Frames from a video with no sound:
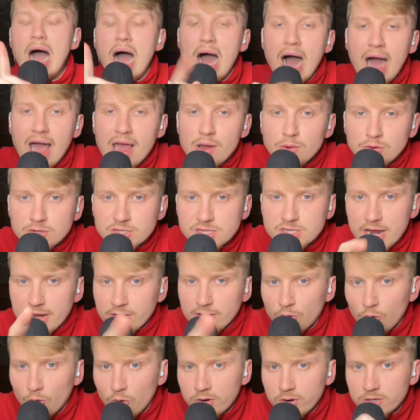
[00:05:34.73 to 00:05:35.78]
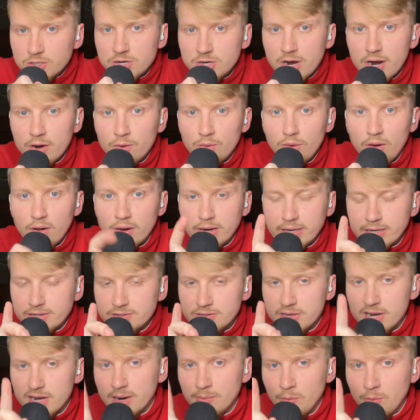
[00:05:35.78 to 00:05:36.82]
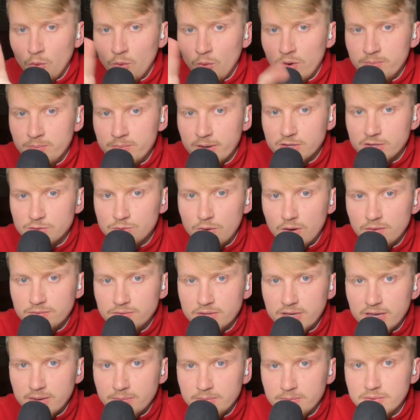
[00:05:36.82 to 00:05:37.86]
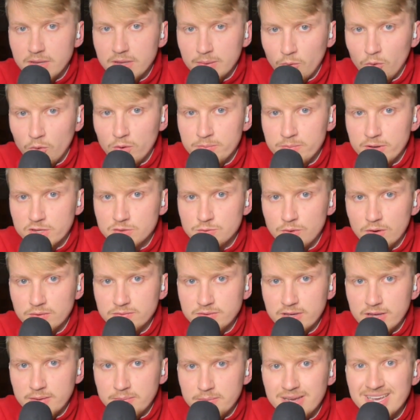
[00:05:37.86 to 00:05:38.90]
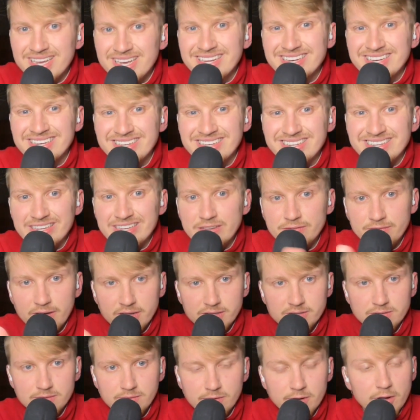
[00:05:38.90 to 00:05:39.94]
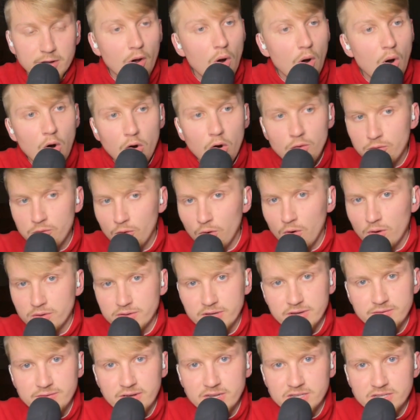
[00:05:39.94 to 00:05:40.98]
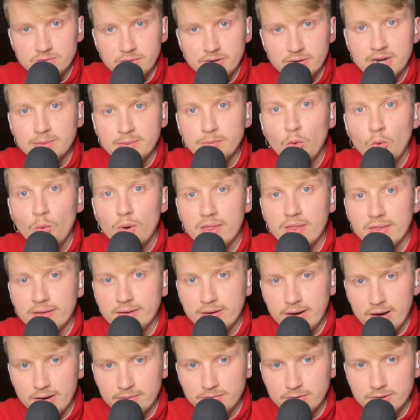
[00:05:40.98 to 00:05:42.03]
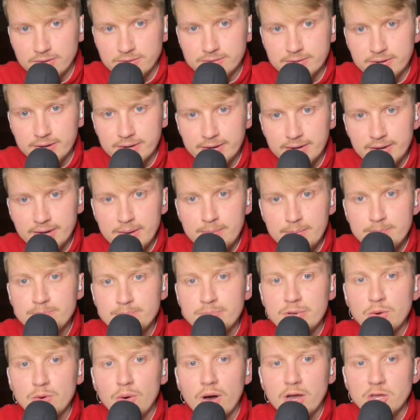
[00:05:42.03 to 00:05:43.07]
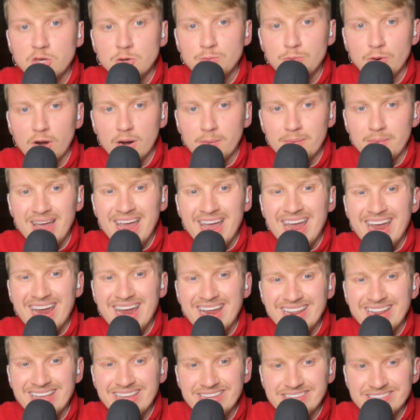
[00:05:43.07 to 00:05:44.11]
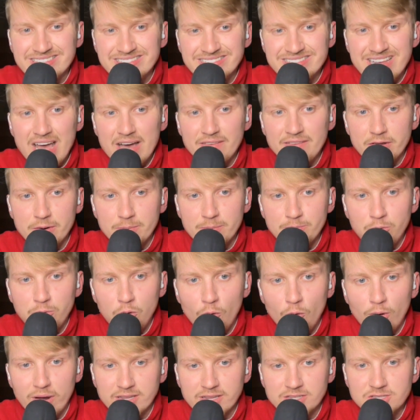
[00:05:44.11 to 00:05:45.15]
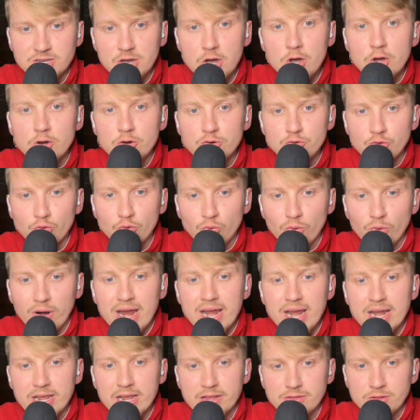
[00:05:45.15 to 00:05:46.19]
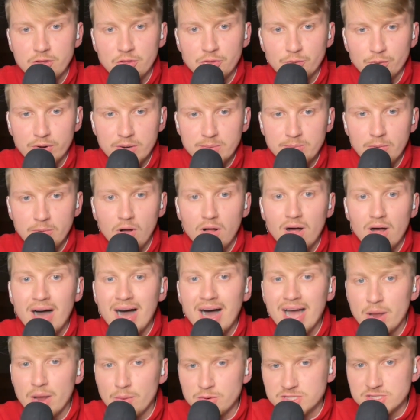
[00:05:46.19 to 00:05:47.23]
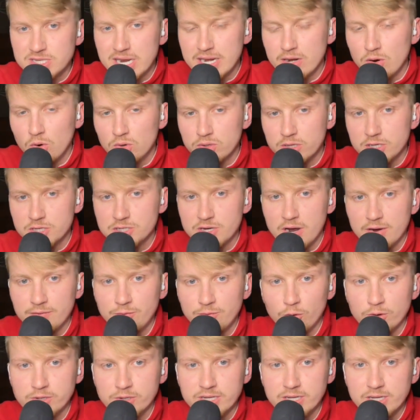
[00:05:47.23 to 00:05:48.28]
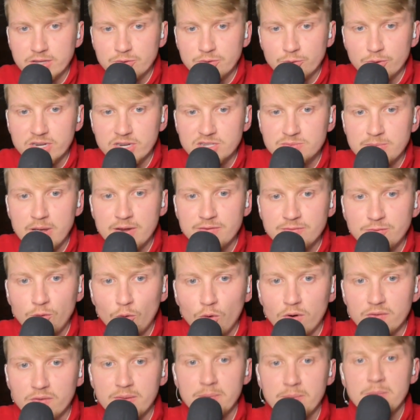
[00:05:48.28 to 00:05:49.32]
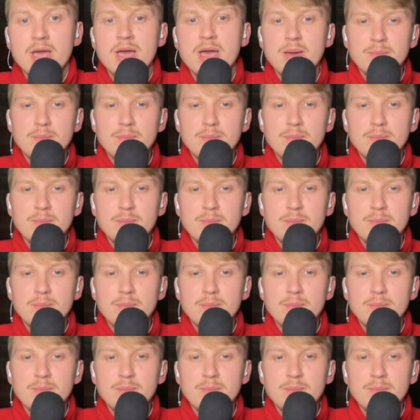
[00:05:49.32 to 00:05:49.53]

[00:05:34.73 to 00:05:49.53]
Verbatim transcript: Iowa State, according to Shot Quality, is the number one Big 12 team. Number one Big 12 team defensively. Overall defensively, number one in the conference. BYU put up 87 points, draining the three ball. Iowa State only shot 14 threes, made 4 of them.